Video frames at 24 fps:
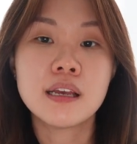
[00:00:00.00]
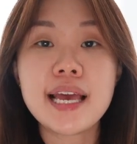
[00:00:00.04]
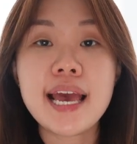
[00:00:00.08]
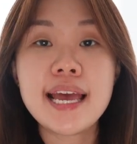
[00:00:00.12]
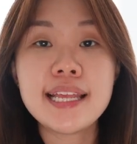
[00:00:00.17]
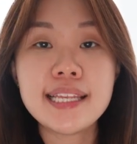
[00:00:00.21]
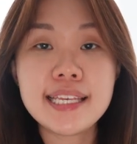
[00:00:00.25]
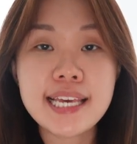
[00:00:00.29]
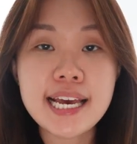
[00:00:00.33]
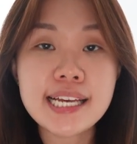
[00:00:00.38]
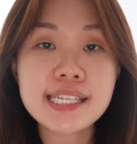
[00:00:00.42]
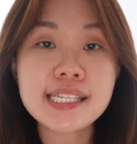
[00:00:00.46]

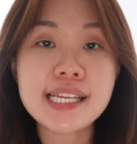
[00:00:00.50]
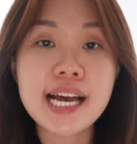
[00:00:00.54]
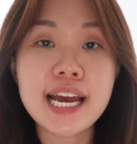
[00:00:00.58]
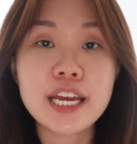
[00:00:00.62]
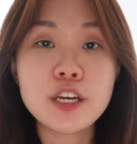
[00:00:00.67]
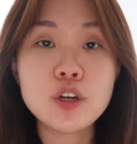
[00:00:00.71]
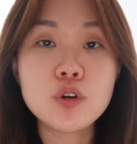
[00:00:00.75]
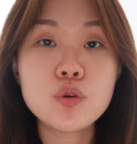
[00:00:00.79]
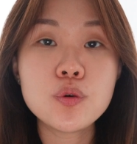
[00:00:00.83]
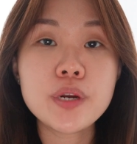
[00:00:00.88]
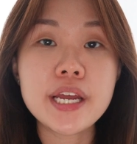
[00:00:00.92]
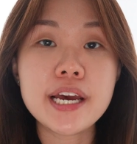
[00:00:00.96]
And yes, I
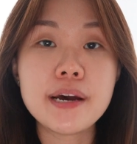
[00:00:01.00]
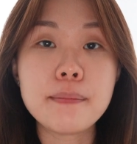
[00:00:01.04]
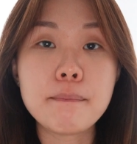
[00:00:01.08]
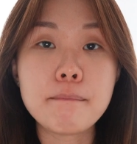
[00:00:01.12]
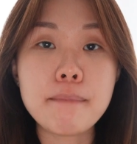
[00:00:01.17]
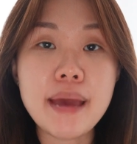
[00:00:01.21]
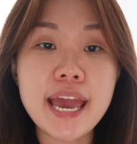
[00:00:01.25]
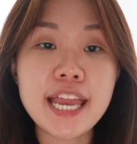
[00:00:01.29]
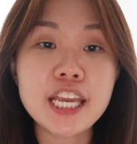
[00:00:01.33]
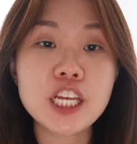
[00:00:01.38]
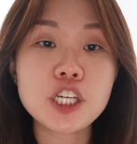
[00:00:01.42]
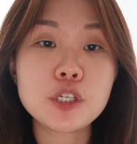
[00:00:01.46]
know that a
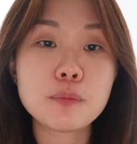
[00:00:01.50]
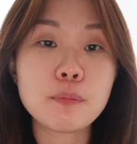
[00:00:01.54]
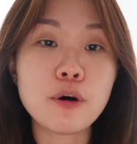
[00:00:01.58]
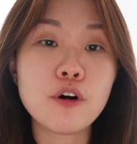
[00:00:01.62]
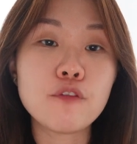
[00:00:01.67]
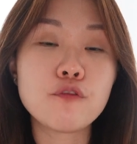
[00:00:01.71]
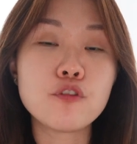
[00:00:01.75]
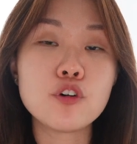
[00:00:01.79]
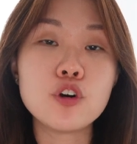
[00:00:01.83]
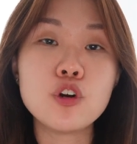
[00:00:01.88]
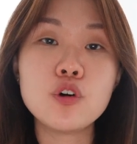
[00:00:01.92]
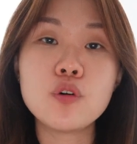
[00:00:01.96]
managed
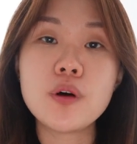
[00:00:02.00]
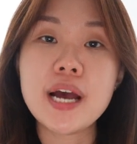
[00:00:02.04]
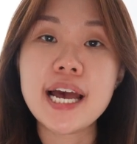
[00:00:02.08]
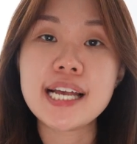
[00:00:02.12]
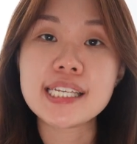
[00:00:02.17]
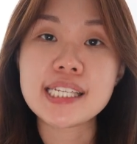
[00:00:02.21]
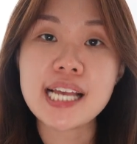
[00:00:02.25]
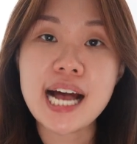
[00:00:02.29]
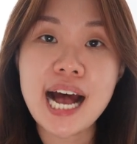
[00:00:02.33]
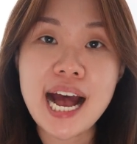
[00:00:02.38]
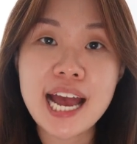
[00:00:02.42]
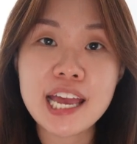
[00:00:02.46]
portfolio
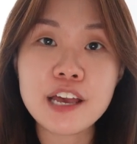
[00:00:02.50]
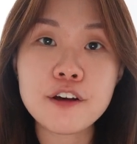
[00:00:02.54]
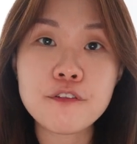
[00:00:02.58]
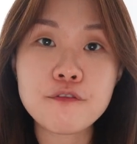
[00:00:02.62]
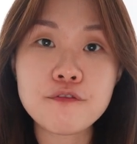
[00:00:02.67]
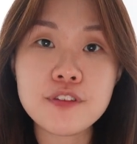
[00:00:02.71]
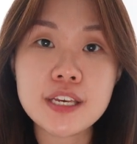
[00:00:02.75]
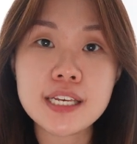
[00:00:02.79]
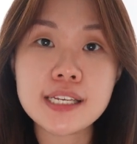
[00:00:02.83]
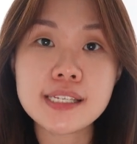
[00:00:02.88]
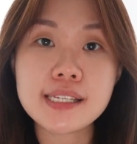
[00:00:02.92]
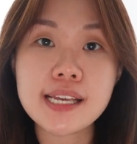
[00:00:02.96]
has higher
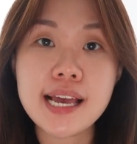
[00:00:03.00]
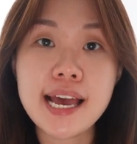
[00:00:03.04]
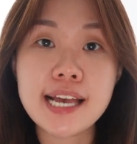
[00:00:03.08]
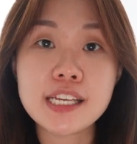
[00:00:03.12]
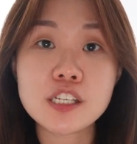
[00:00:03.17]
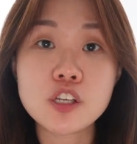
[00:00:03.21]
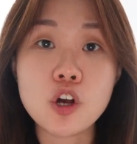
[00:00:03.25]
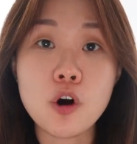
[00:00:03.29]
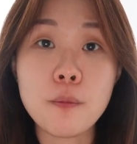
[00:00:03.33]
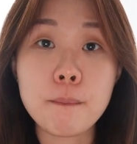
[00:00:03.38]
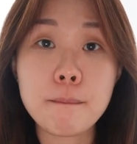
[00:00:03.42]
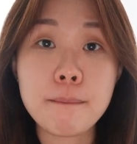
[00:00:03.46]
fees
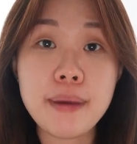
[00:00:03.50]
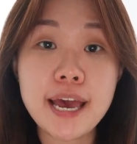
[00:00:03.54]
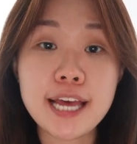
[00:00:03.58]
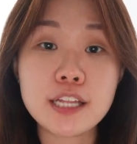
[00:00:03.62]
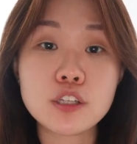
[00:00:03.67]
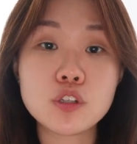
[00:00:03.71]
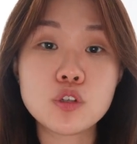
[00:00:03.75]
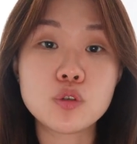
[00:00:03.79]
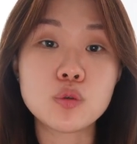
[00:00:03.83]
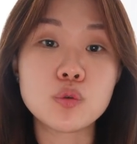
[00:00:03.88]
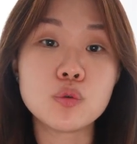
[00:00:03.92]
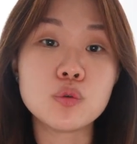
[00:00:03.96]
as compared
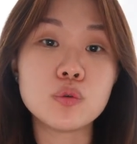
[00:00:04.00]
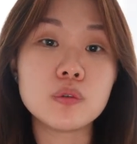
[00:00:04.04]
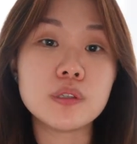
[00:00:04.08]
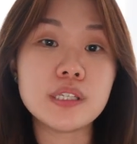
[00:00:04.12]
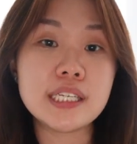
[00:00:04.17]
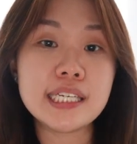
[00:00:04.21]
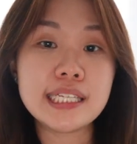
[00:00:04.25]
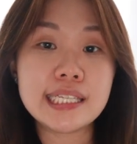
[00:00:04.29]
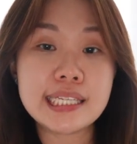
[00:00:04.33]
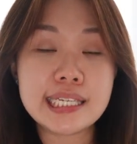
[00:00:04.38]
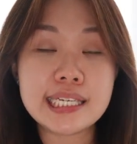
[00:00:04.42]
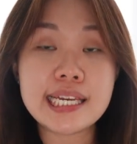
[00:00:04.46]
to
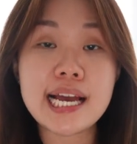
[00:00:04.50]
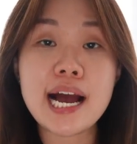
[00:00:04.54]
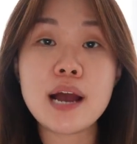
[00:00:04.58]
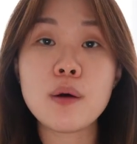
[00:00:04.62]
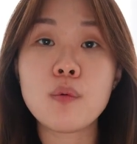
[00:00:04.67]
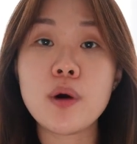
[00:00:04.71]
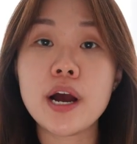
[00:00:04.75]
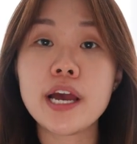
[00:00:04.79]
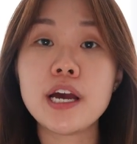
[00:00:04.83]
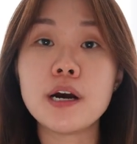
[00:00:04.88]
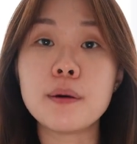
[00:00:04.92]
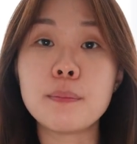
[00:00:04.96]
the
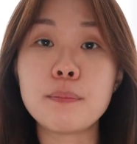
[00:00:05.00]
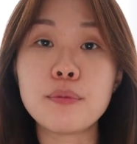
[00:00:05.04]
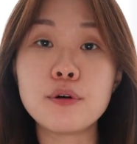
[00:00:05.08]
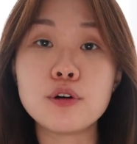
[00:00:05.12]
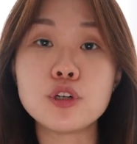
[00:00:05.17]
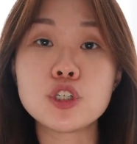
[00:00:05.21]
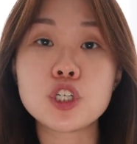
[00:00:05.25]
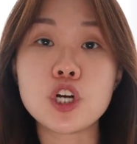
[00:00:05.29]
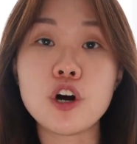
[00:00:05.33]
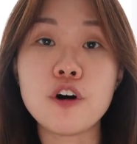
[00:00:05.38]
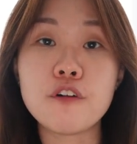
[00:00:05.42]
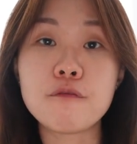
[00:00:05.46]
DIY
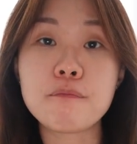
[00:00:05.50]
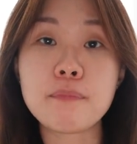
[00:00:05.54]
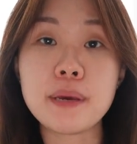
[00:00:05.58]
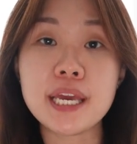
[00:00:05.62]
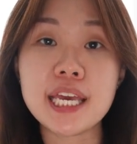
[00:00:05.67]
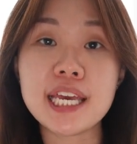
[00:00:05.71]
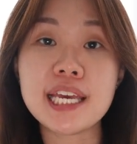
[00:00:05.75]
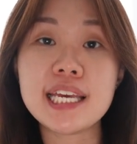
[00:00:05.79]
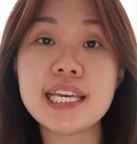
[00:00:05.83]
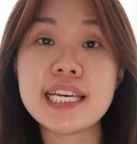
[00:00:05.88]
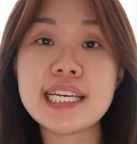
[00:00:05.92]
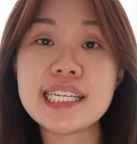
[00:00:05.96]
approach of
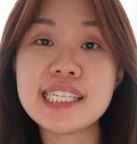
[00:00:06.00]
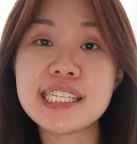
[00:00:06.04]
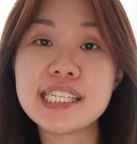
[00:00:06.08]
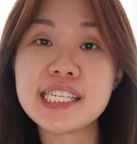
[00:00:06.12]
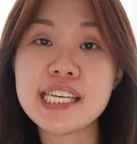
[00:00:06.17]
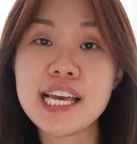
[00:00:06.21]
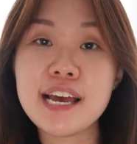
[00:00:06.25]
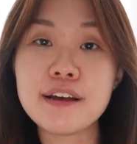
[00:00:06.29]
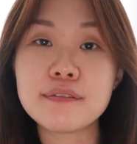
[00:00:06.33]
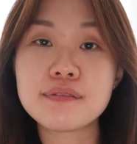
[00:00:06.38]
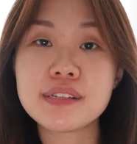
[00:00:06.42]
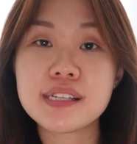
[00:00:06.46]
picking
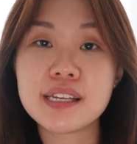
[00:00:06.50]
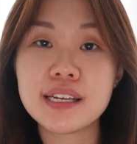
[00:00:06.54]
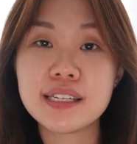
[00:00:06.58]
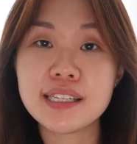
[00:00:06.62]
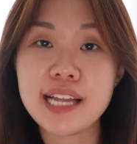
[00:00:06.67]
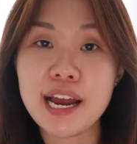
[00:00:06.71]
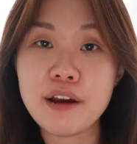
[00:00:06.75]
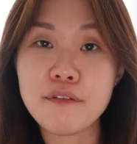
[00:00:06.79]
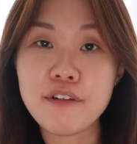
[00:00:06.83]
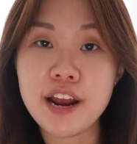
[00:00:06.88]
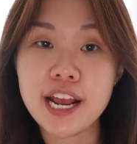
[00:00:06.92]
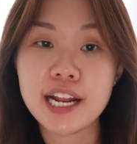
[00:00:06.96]
ETFs
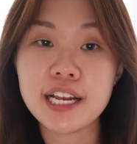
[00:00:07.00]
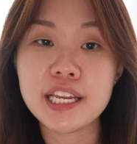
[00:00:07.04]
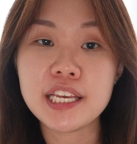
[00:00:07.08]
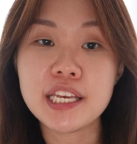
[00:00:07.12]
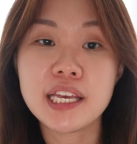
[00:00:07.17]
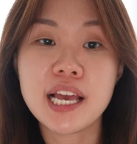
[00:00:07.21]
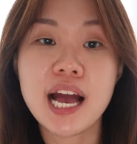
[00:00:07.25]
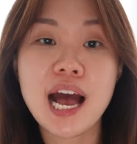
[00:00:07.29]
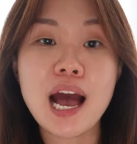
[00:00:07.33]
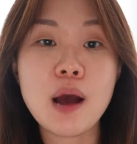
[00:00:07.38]
directly.